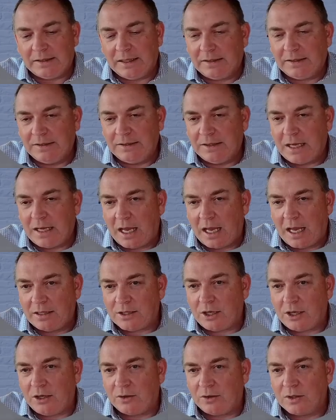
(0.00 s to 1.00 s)
so you're
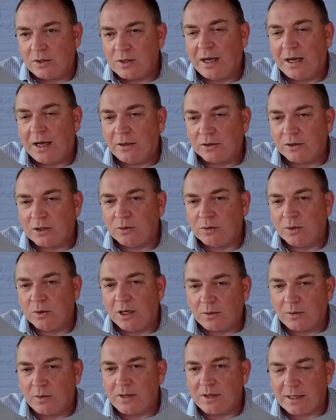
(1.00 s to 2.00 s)
as well to work with
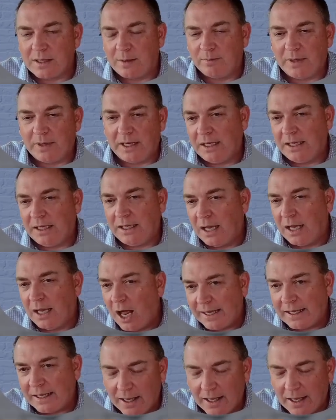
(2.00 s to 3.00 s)
somebody like
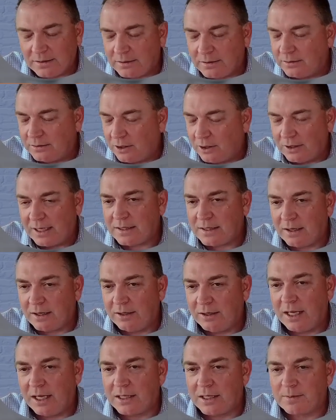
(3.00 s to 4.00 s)
us, not necessarily else,
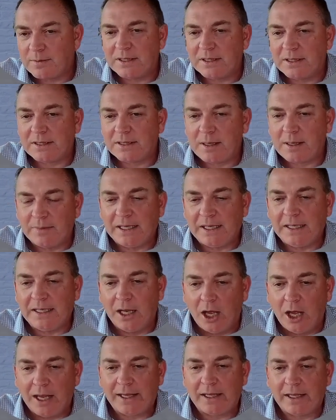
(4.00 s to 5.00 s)
but somebody like
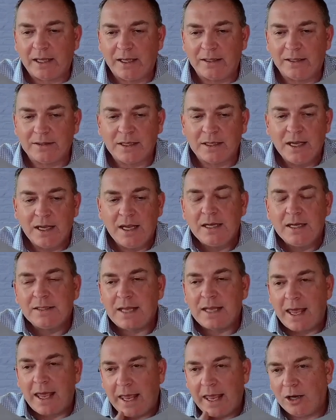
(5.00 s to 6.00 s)
us to
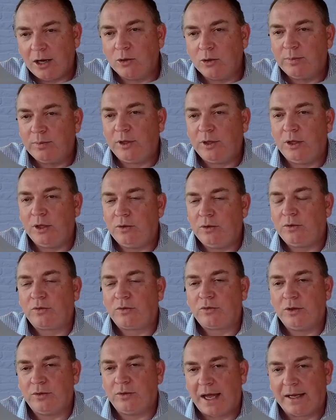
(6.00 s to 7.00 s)
help you through
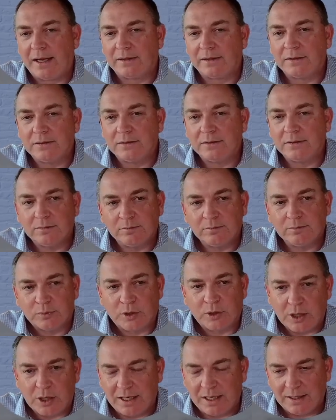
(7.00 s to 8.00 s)
that
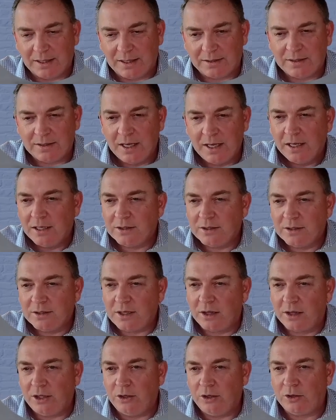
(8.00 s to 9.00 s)
process so that
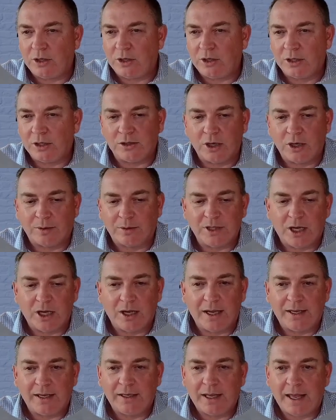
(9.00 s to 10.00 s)
you can adopt AI
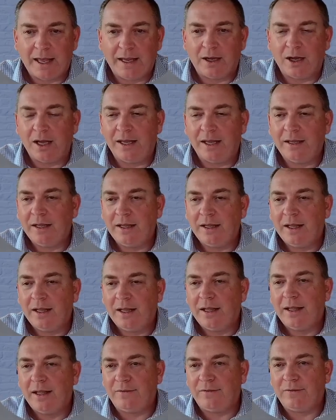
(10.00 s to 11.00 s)

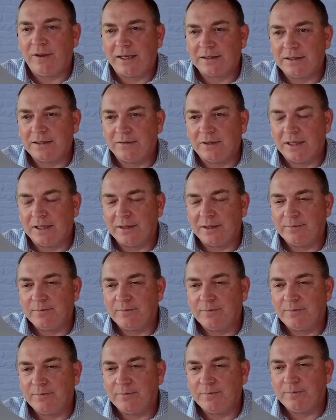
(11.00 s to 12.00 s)
effectively.
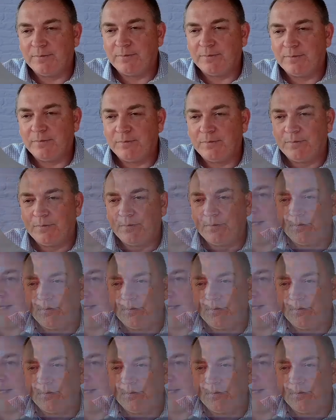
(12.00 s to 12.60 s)
And typically,